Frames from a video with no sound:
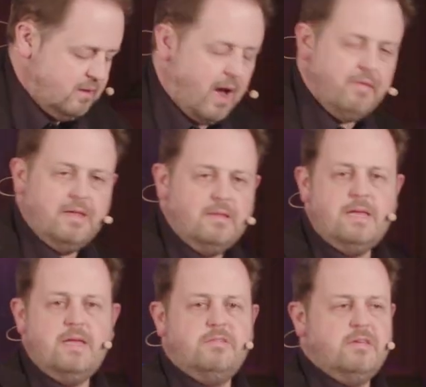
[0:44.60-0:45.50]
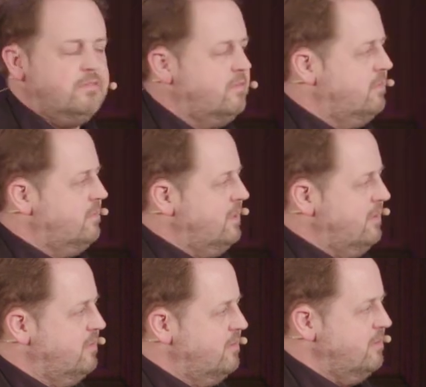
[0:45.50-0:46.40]
I think the easiest
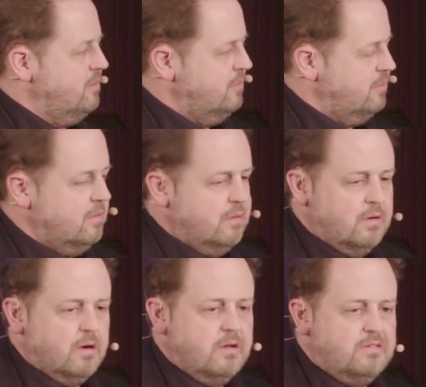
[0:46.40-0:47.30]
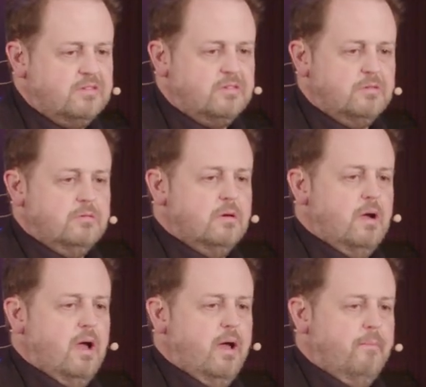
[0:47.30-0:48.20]
thing to do, Rutger, is to
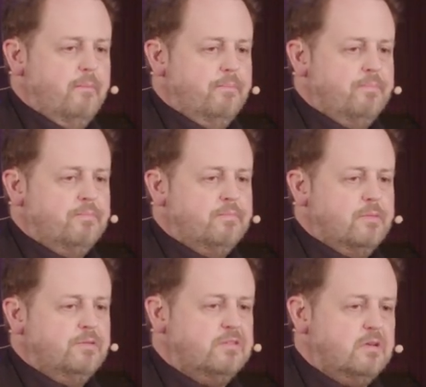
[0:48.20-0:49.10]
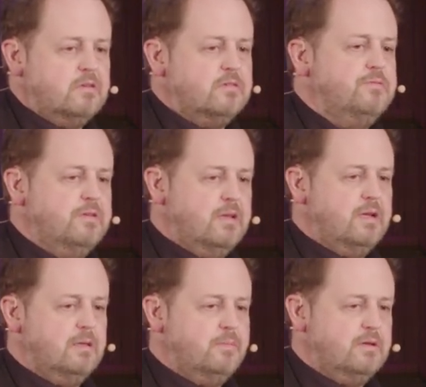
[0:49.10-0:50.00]
start off with a
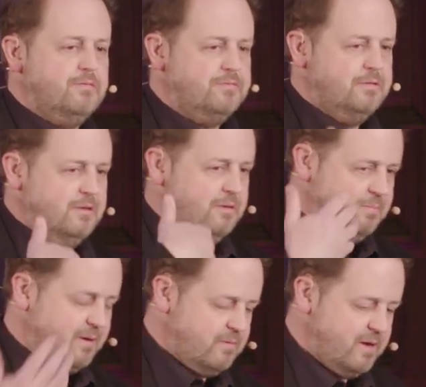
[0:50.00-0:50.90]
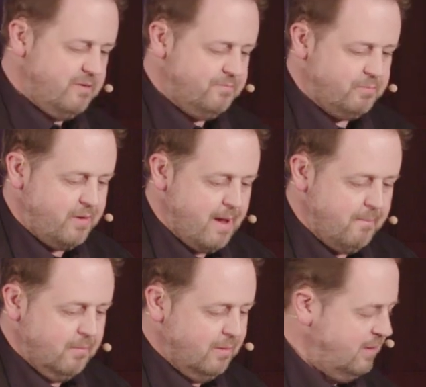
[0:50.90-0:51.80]
little bit of, by way of
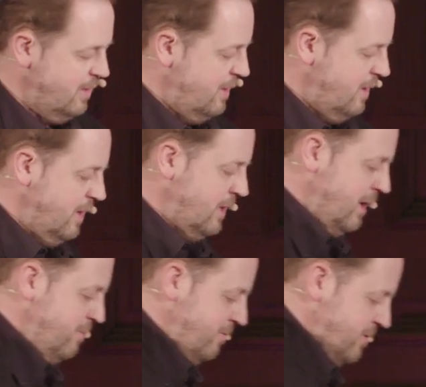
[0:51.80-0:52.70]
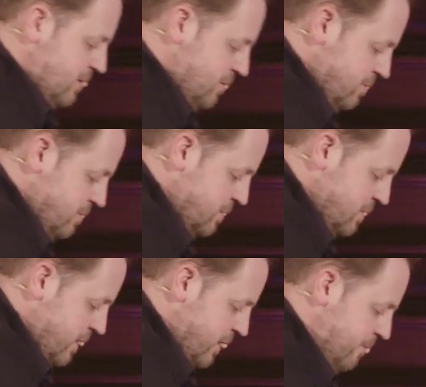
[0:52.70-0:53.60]
preamble, a clip of you
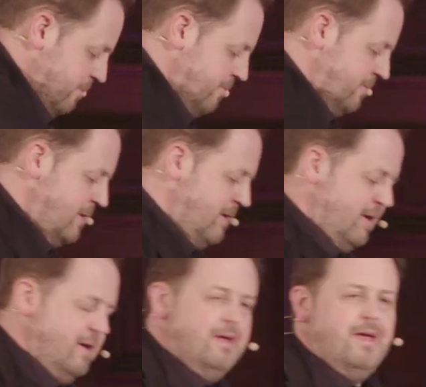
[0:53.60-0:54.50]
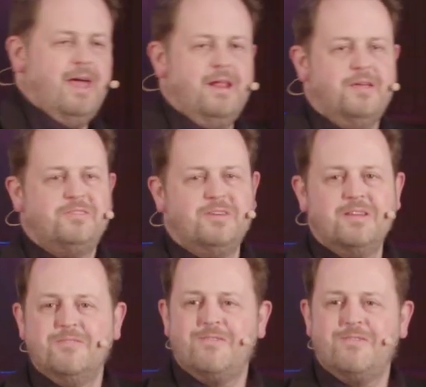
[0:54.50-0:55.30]
at a certain